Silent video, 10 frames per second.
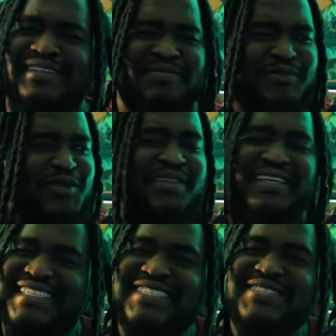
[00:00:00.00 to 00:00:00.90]
to do
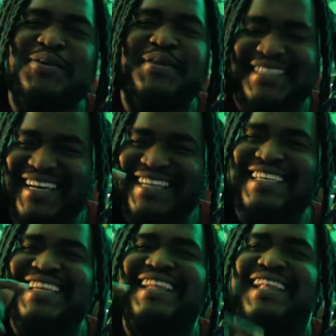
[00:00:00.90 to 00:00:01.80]
this. He's doing this
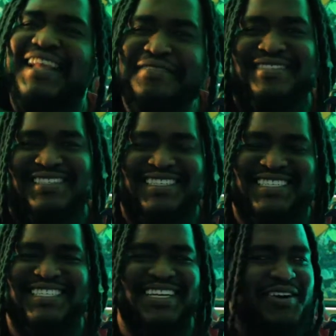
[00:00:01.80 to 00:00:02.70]
because he loves this
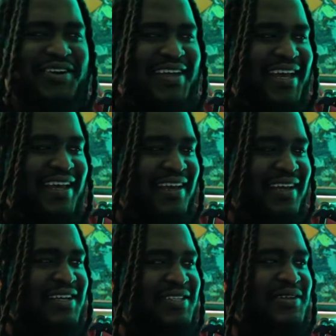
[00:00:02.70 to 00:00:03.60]
shit, okay?
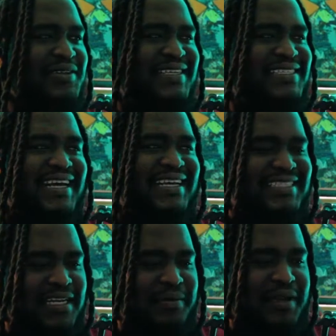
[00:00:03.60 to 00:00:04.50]
So let's not
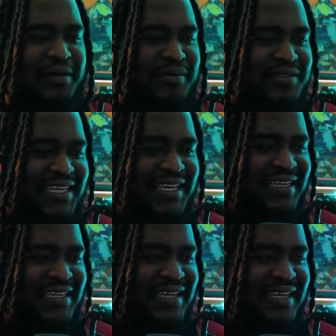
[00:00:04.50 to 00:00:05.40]
sit up here and
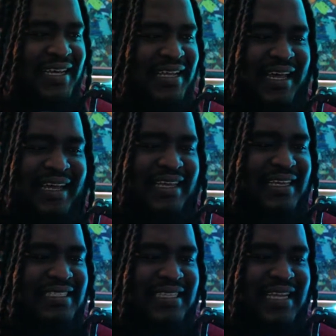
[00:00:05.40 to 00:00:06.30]
pretend like
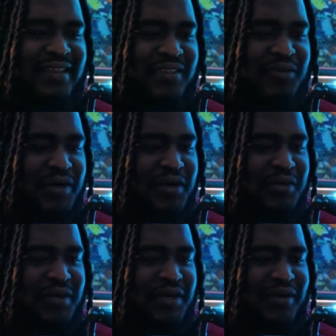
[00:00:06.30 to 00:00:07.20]
he's not the real
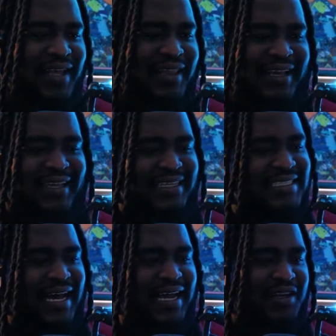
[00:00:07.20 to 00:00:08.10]
one, all right? Like
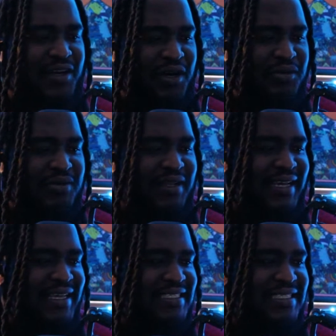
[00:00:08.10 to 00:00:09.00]
he's not a GOAT,
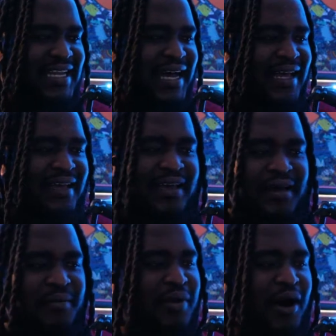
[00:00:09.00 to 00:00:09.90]
like he's not
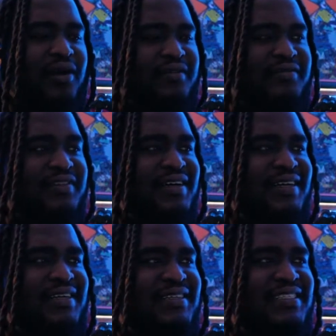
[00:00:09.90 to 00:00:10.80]
part of
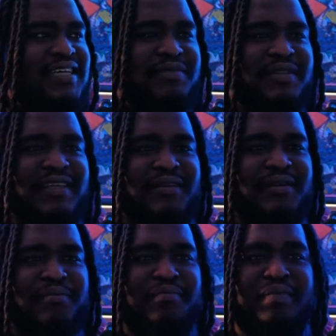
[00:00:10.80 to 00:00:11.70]

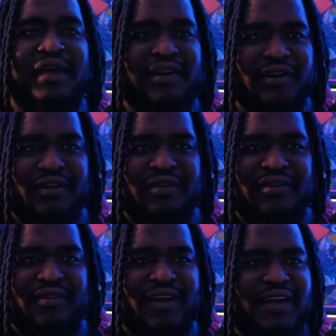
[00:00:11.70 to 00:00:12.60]
something bigger,
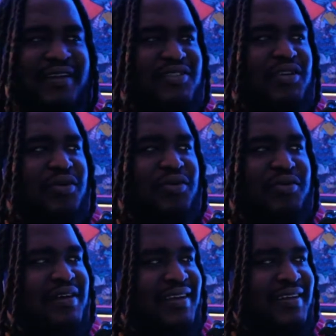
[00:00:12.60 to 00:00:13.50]
right? So
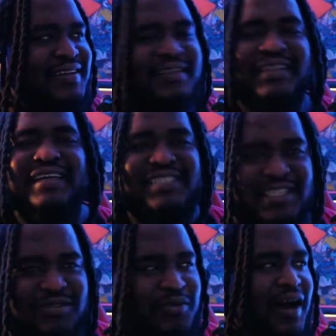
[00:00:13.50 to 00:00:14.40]
that's
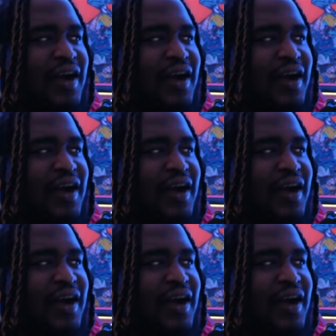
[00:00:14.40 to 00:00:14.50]
just one